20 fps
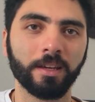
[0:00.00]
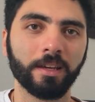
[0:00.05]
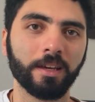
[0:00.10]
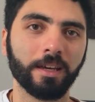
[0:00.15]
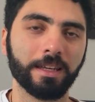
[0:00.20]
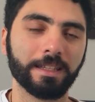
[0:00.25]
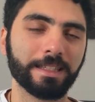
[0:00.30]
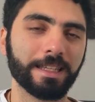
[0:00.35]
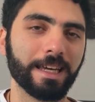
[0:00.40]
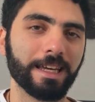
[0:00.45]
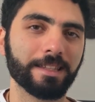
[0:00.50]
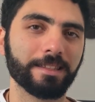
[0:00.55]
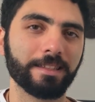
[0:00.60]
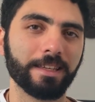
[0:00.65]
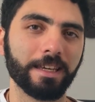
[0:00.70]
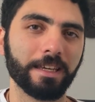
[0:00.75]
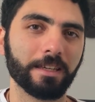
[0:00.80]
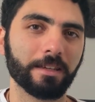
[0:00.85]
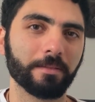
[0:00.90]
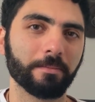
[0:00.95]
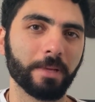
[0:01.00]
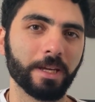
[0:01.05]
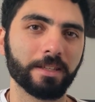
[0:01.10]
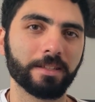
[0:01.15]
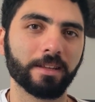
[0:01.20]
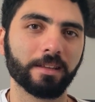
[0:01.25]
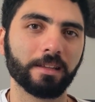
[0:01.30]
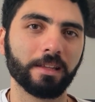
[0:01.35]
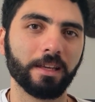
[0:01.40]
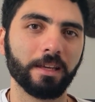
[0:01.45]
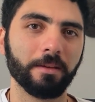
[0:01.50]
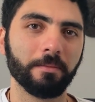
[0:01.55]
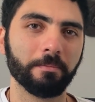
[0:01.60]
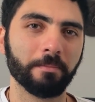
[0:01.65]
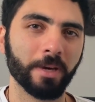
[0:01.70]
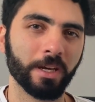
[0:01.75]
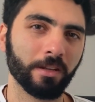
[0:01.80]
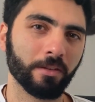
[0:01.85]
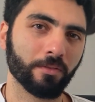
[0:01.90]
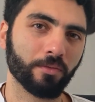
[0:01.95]
It can take basically
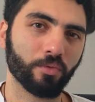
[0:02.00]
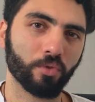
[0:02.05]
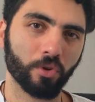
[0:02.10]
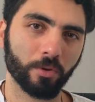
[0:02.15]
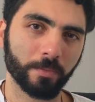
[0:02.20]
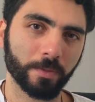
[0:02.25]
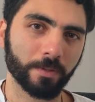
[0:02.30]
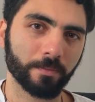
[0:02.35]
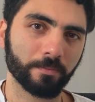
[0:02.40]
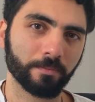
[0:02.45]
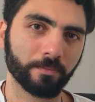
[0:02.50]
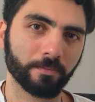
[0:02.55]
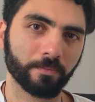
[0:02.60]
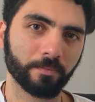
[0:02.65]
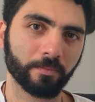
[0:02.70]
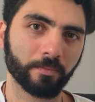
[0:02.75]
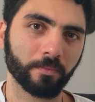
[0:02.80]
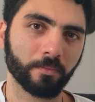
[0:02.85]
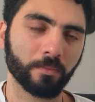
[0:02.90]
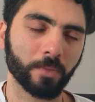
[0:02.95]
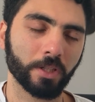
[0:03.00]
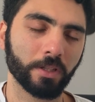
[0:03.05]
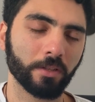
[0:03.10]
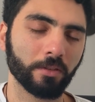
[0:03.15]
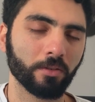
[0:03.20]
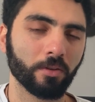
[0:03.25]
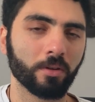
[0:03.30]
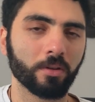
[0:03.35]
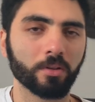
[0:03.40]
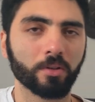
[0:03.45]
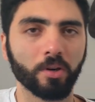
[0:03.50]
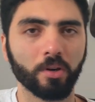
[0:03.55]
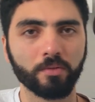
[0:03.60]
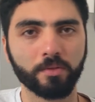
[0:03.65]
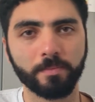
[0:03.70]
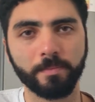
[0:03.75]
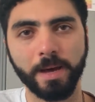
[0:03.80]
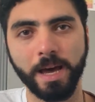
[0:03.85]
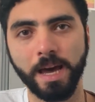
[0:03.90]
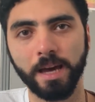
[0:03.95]
many forms, but it all goes
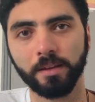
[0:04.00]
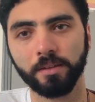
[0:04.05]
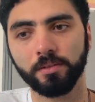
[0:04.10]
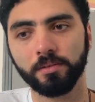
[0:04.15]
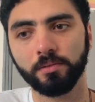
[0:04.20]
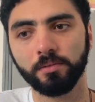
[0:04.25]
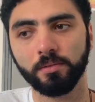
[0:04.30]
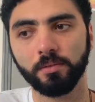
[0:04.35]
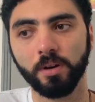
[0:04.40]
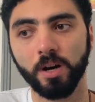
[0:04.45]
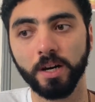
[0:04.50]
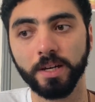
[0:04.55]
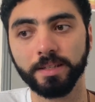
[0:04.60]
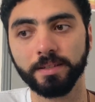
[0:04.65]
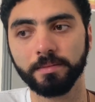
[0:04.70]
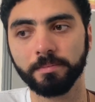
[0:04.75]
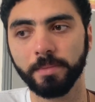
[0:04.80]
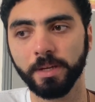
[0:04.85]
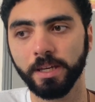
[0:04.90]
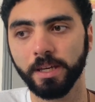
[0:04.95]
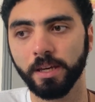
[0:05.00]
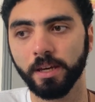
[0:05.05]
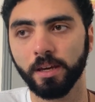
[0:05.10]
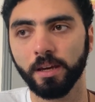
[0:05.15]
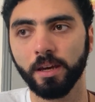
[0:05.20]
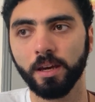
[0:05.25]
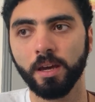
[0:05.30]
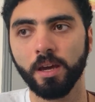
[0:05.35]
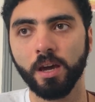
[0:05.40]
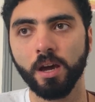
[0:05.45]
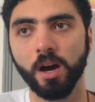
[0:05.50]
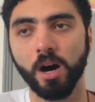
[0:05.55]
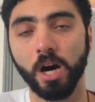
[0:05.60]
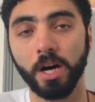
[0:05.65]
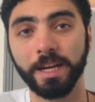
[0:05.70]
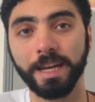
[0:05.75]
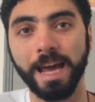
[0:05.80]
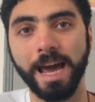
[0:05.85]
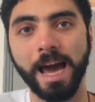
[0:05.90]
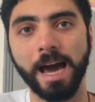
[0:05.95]
back to us being
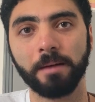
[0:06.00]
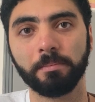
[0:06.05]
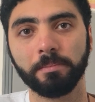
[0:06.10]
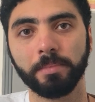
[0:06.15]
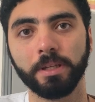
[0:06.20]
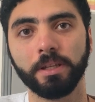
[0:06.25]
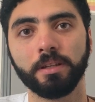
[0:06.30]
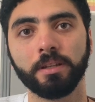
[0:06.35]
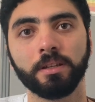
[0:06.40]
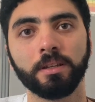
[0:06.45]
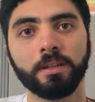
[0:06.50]
unhappy,